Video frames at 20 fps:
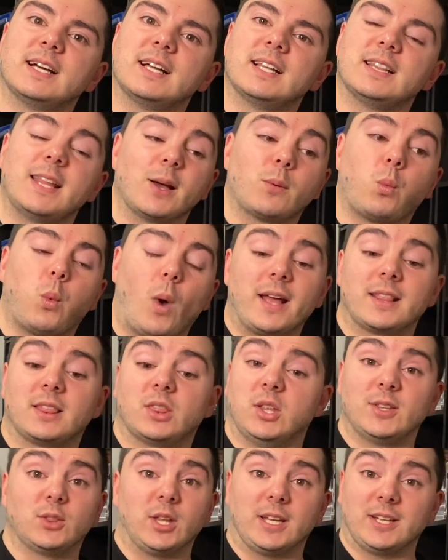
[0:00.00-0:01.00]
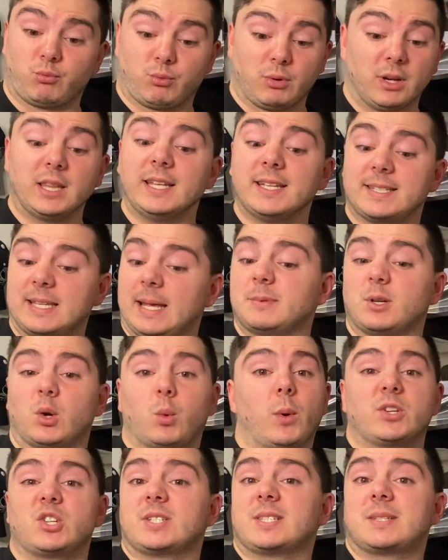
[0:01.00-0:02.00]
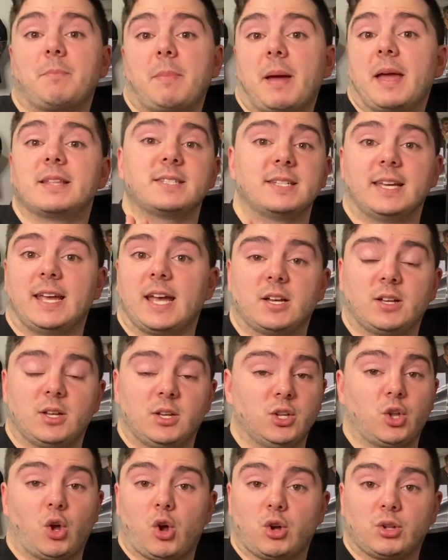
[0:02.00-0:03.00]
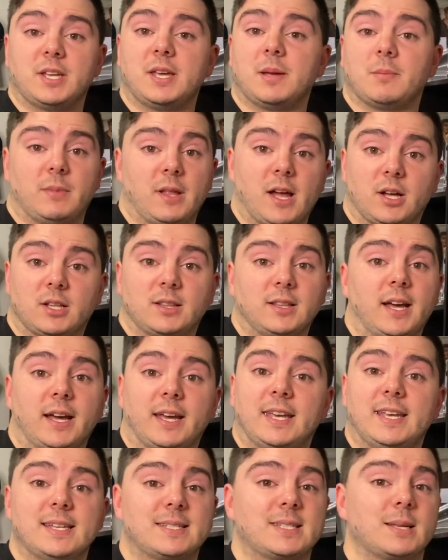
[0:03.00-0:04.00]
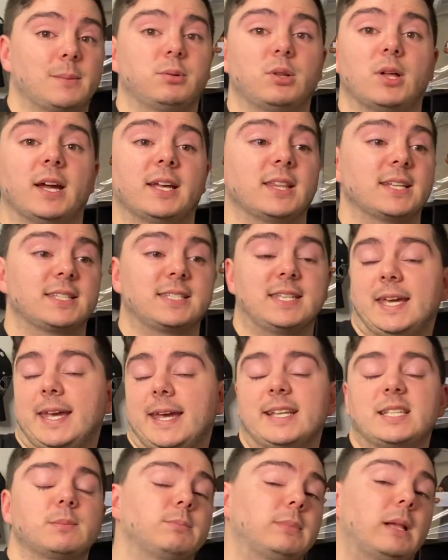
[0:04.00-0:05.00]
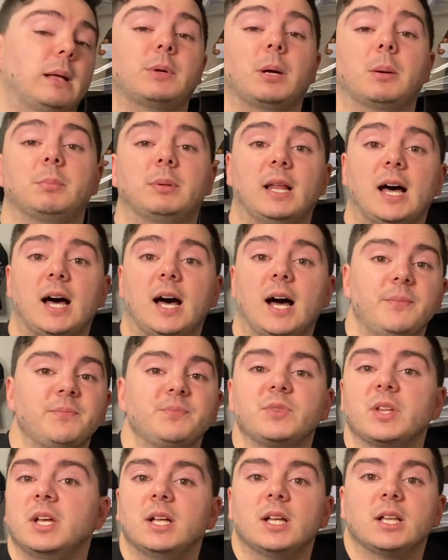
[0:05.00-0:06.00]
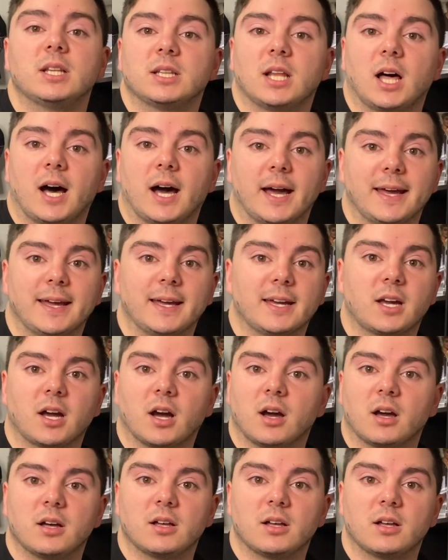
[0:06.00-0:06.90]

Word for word: like it, it really seems like we're just depending out, you know on him now. Like he's supplying the tickets, blah blah blah. Like